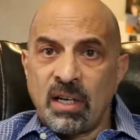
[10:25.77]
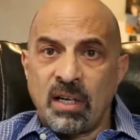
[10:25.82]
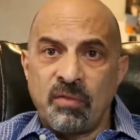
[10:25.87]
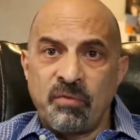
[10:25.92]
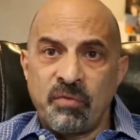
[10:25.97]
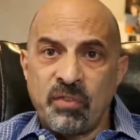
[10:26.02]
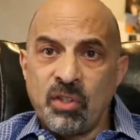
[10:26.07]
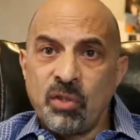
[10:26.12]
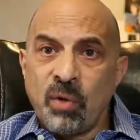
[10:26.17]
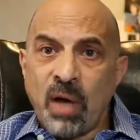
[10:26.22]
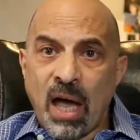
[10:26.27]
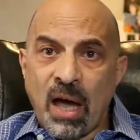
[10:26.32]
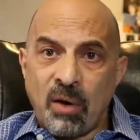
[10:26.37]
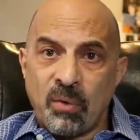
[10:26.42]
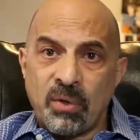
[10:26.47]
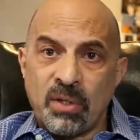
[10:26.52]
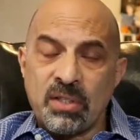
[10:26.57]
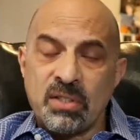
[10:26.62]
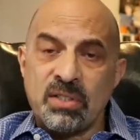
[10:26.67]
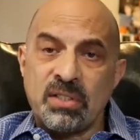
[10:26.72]
few
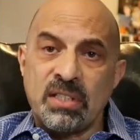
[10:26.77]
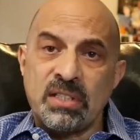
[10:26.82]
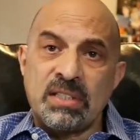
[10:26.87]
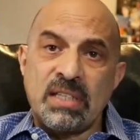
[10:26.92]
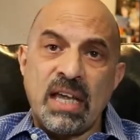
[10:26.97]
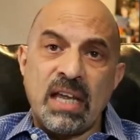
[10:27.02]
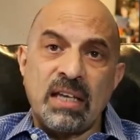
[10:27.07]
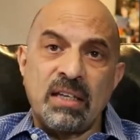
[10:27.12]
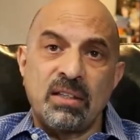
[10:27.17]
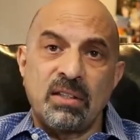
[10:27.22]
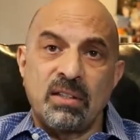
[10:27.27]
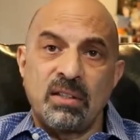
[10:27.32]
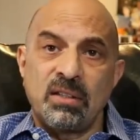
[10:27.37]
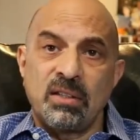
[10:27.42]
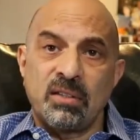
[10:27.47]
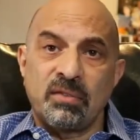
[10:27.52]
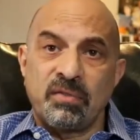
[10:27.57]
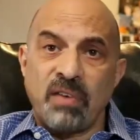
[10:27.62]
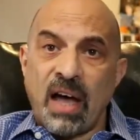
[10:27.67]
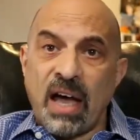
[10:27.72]
hours to take
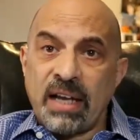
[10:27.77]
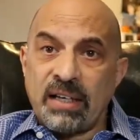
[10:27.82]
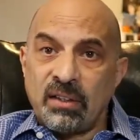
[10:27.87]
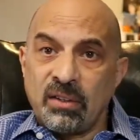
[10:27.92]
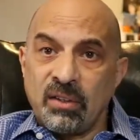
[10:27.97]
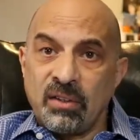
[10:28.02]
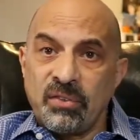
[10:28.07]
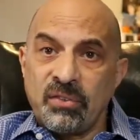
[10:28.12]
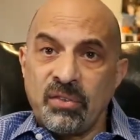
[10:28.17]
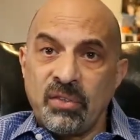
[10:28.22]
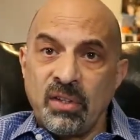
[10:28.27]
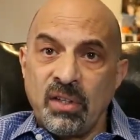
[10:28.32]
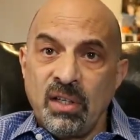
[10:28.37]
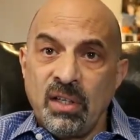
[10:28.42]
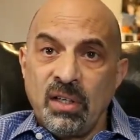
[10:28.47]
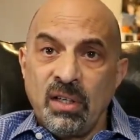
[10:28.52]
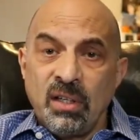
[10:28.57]
your vitals,